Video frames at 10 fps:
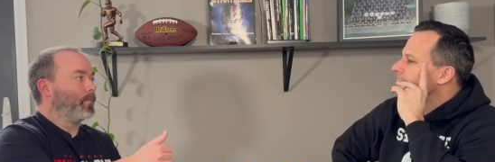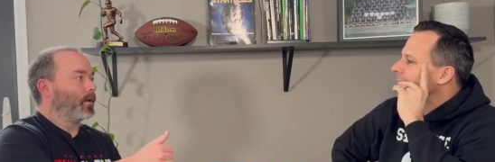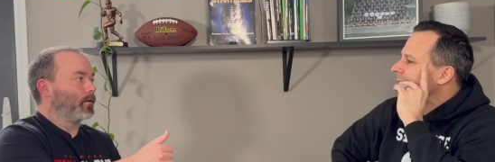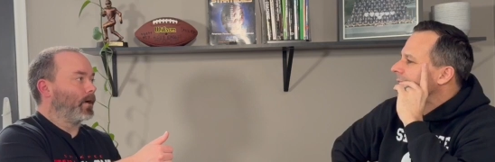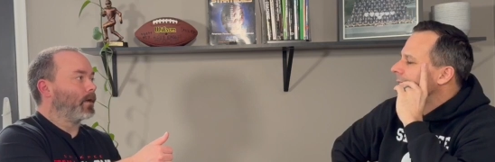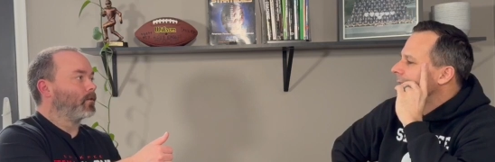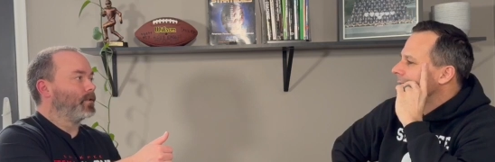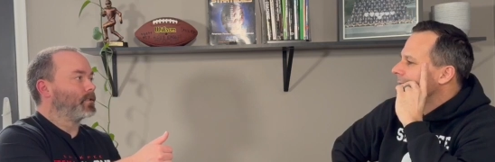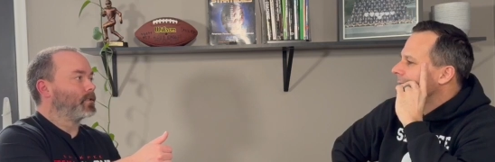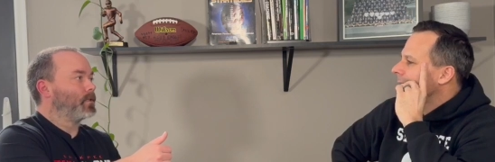Speaker 1: better
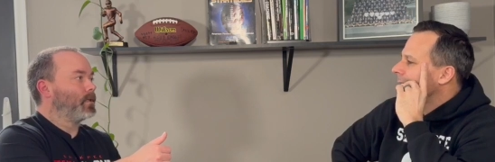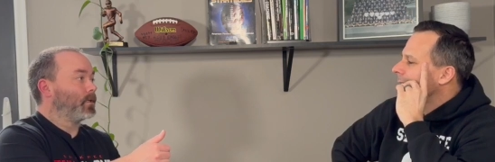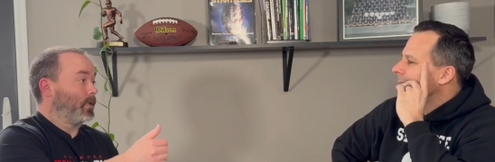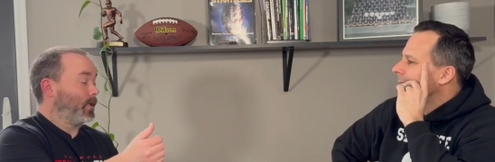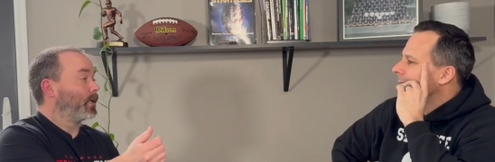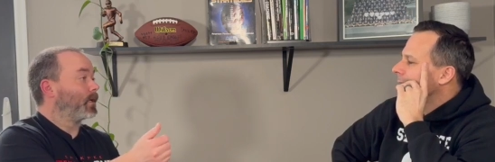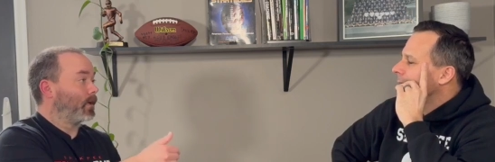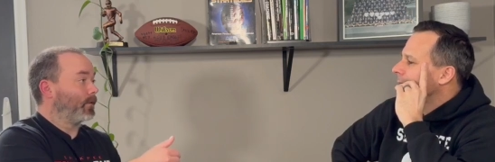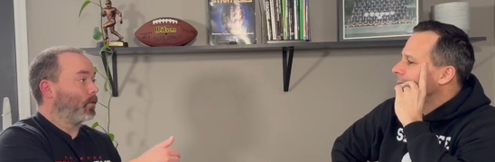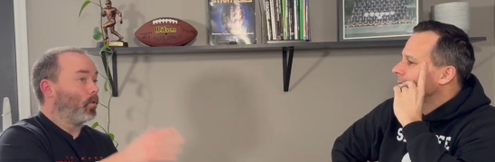athletes getting caught in
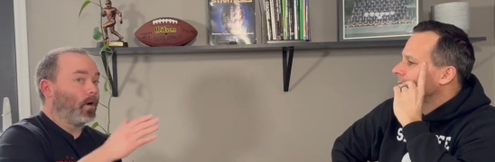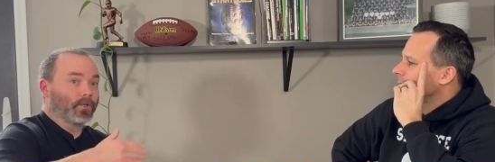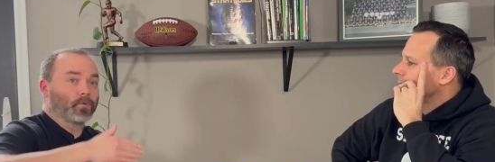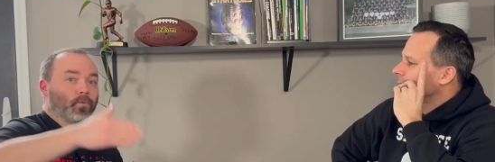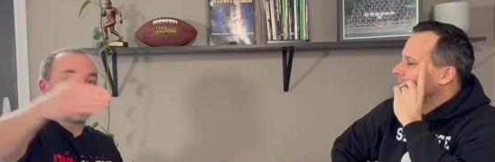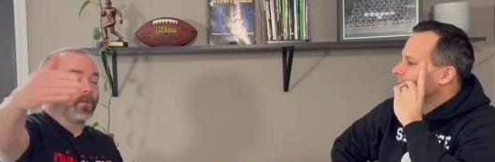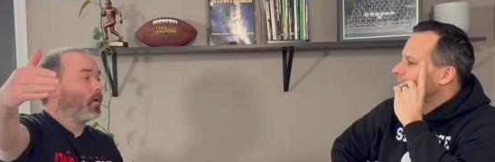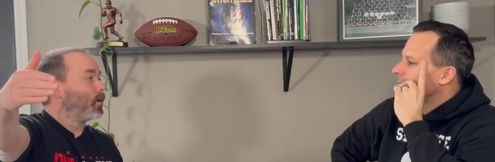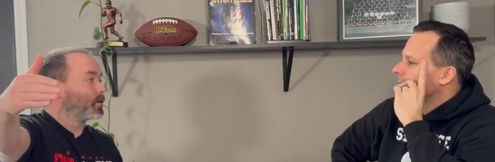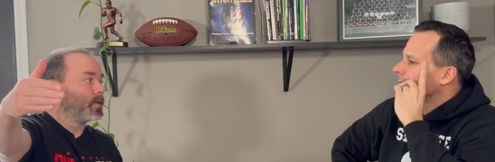the wash with the
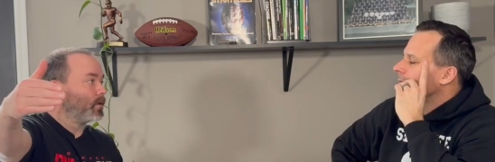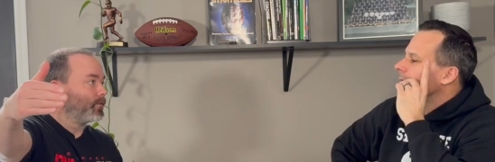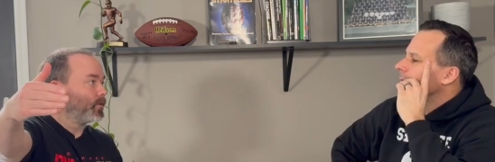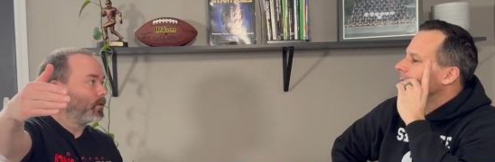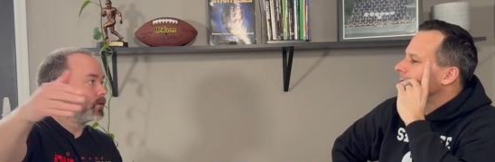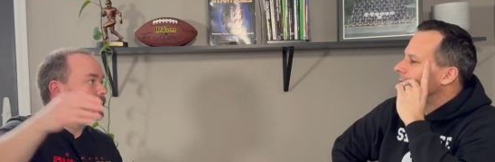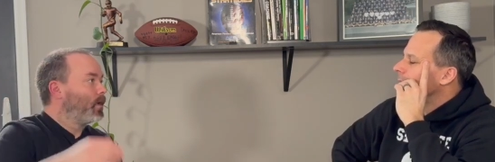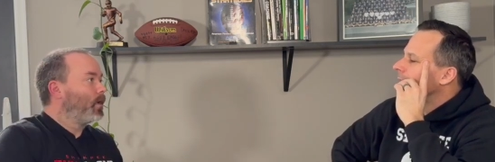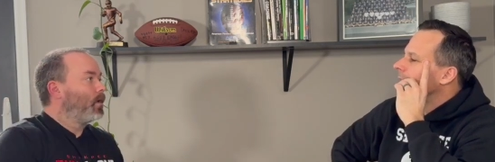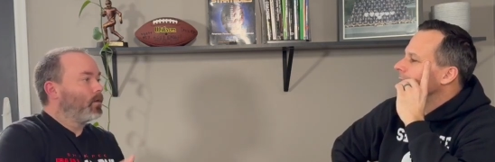long side of the field.
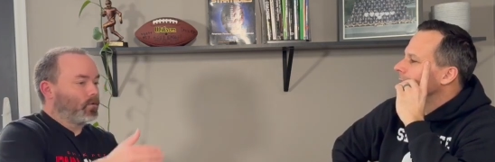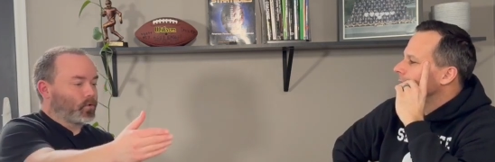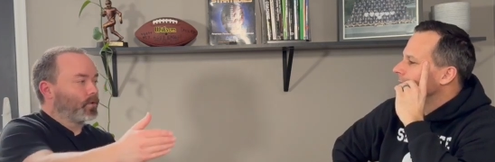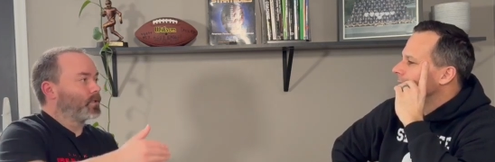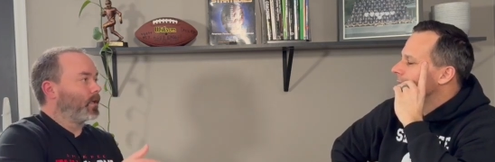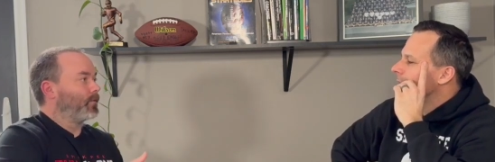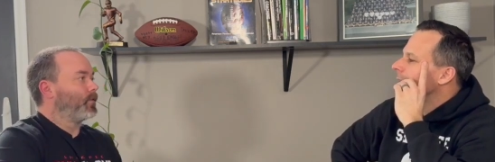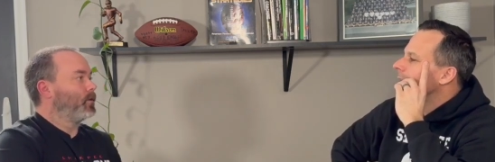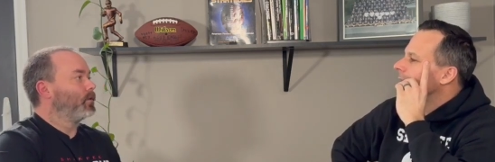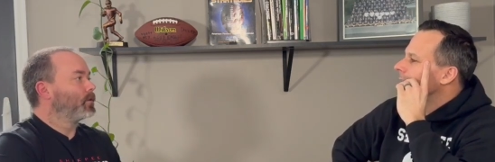Okay. Short side of the
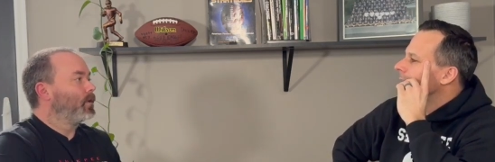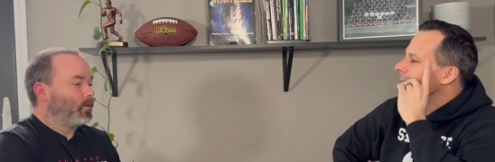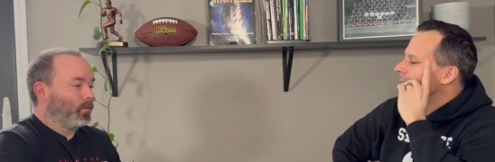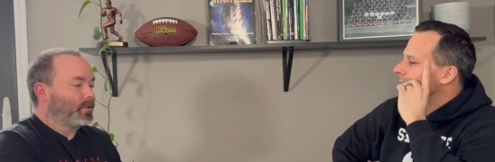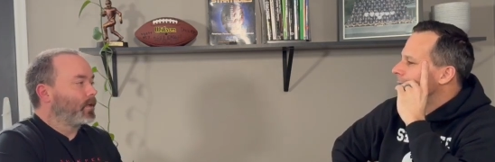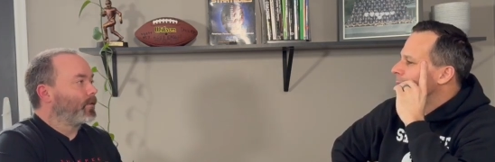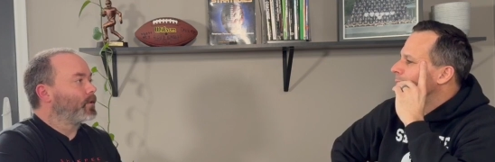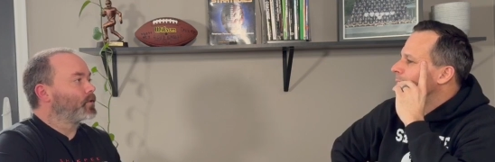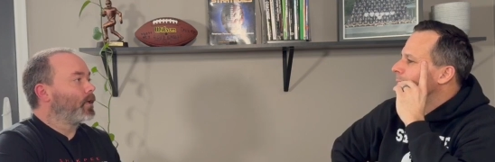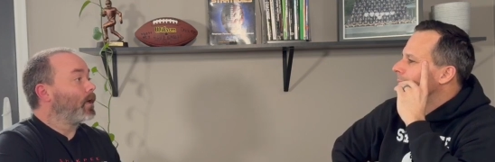field, we take yeah. that
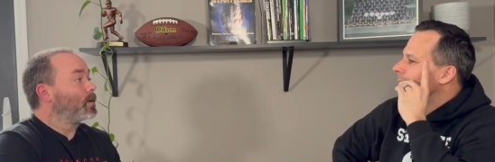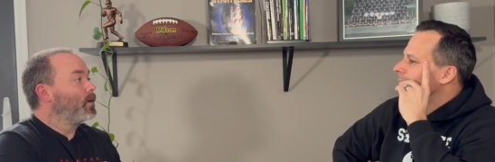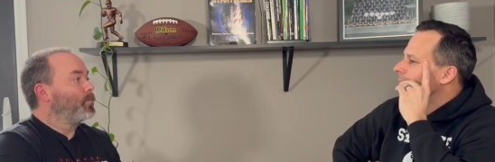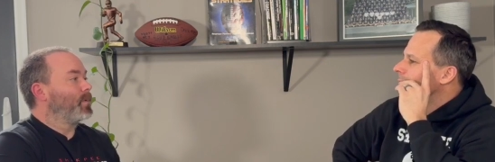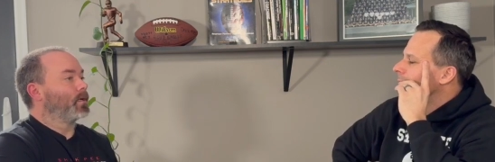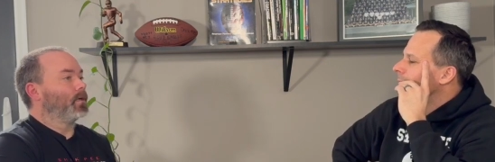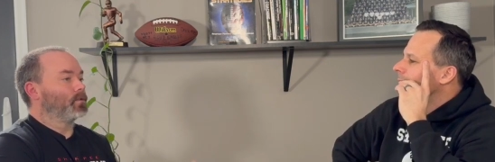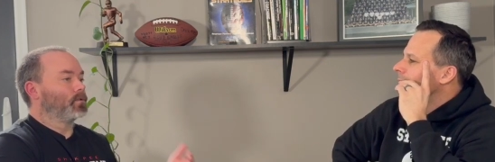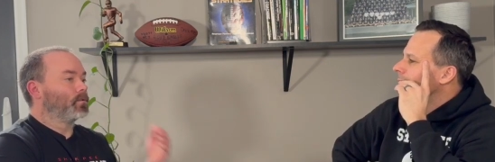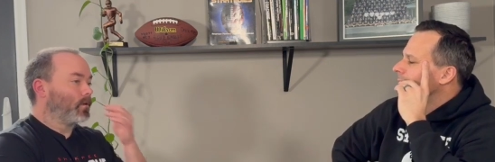shot.
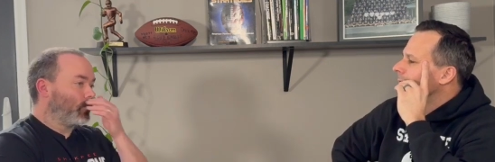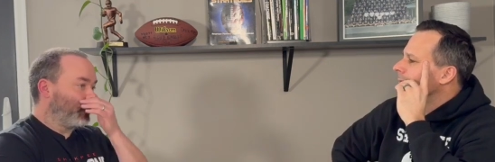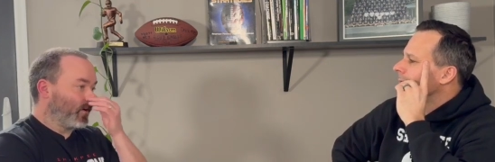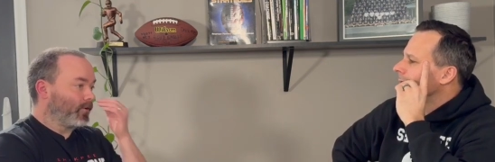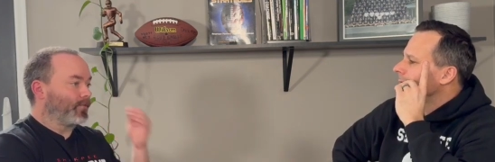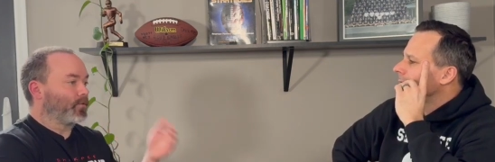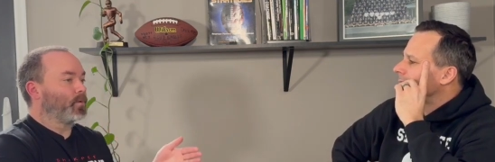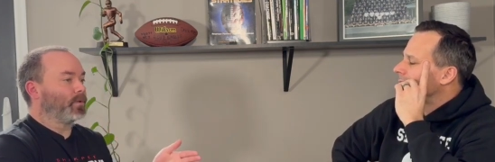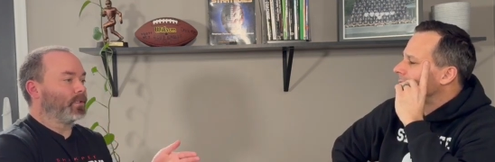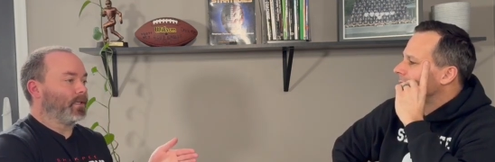because very
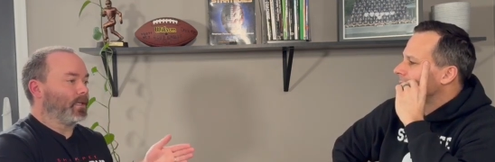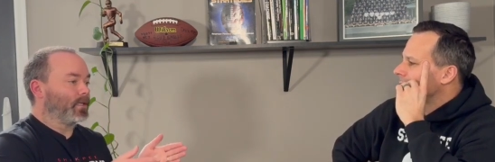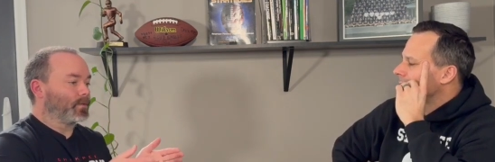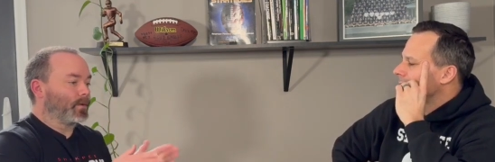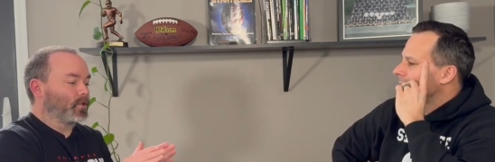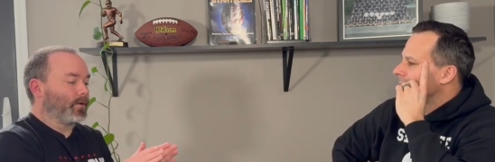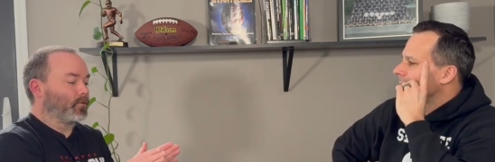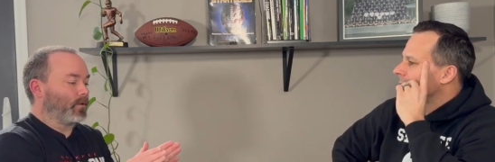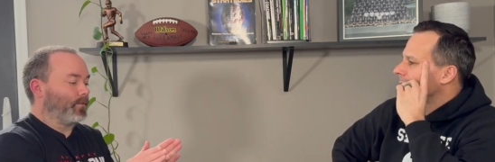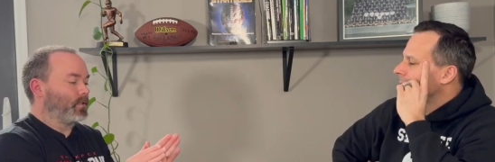frequently, again, especially after
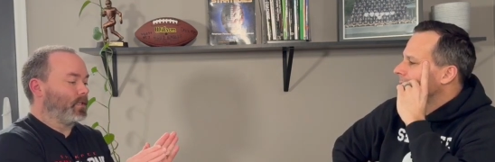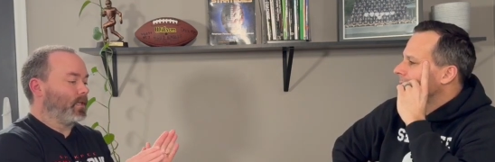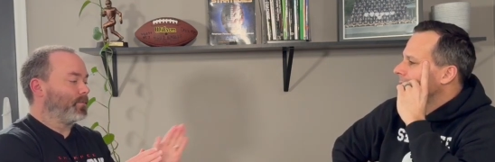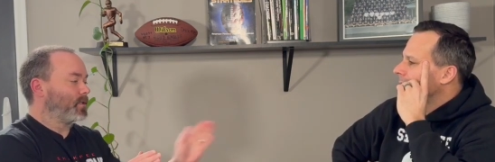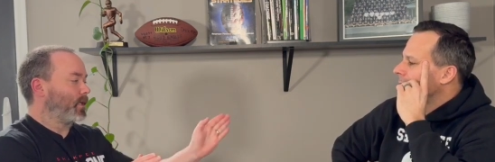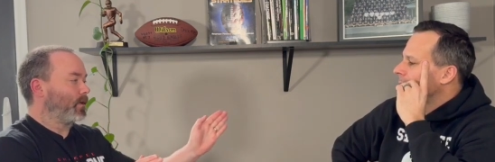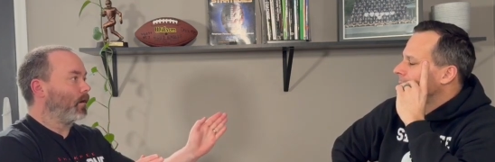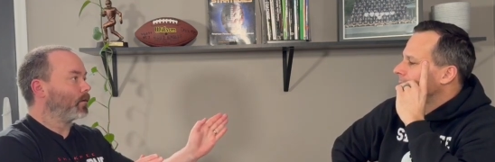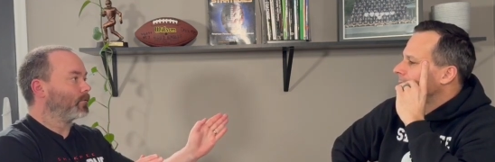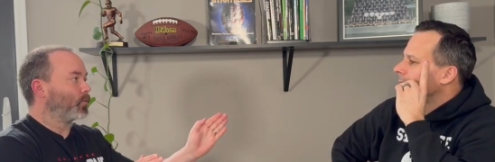they've seen him taking a
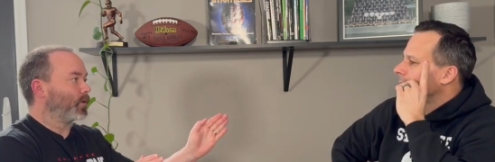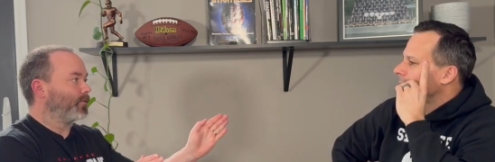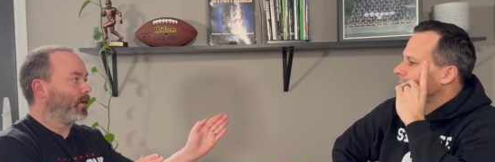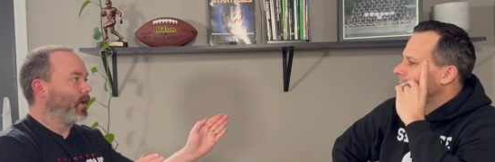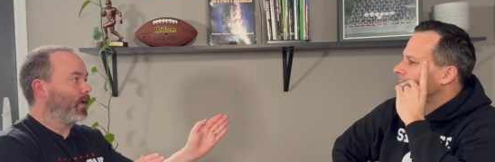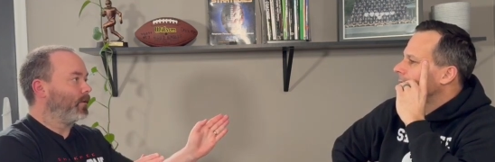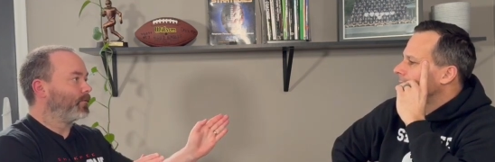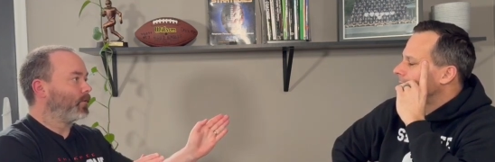hard forty-five